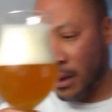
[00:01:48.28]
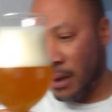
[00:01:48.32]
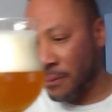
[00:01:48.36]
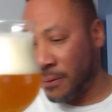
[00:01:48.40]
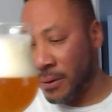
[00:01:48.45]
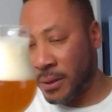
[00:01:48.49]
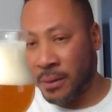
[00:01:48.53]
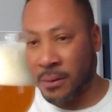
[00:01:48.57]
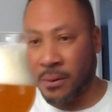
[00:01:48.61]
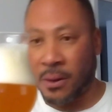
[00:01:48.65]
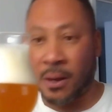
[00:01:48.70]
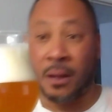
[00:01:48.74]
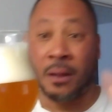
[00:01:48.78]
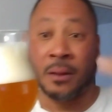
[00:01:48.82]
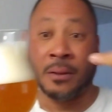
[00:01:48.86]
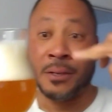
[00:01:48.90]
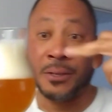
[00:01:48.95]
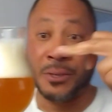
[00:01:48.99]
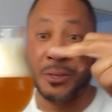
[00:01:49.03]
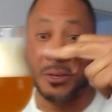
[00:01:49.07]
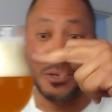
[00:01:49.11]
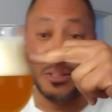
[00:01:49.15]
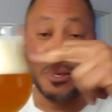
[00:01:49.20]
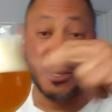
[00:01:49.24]
Lovely, all
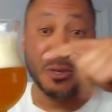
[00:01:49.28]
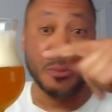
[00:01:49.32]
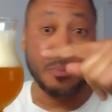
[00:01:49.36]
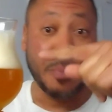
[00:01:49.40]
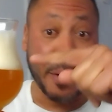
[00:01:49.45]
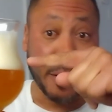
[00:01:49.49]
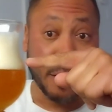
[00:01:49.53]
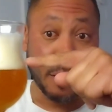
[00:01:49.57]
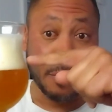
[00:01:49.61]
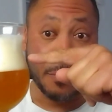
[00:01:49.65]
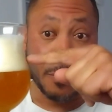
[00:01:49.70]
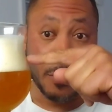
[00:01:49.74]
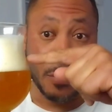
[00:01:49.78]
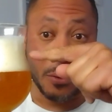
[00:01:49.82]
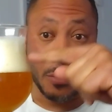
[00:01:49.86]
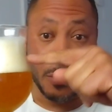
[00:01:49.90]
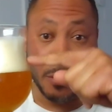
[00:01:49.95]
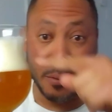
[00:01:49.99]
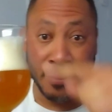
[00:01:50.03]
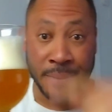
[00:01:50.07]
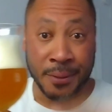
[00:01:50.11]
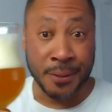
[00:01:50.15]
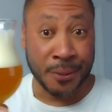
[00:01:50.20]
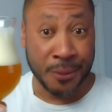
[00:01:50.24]
this it is beer,
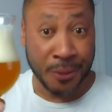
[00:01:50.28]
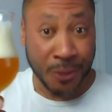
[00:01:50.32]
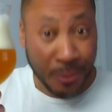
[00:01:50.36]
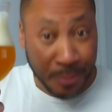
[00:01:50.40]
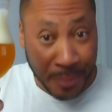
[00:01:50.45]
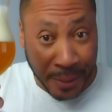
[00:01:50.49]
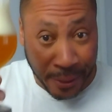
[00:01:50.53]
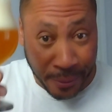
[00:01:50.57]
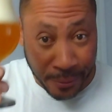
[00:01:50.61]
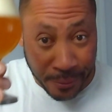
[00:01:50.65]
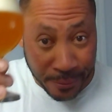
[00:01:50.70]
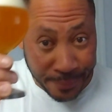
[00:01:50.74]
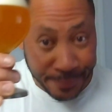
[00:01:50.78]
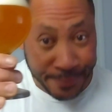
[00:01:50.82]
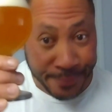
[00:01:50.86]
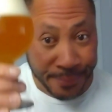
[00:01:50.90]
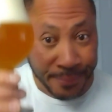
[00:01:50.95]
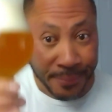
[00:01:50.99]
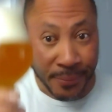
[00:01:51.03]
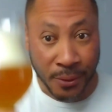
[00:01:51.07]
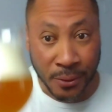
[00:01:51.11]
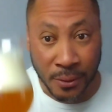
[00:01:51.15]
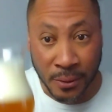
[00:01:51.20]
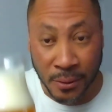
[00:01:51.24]
folks. This is beer,
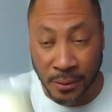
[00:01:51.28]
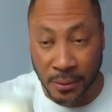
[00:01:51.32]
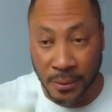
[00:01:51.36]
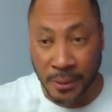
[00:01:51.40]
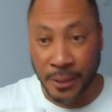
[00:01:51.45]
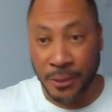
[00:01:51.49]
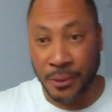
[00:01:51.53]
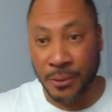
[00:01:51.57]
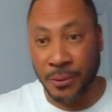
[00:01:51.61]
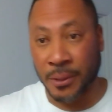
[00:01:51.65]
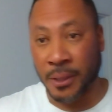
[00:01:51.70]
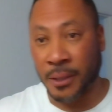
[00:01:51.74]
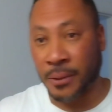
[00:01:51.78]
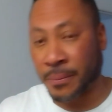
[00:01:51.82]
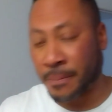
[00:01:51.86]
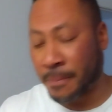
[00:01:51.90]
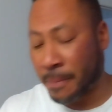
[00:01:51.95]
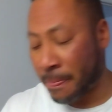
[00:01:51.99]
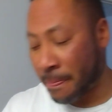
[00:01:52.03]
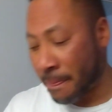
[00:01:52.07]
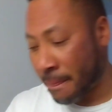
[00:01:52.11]
just to let you know.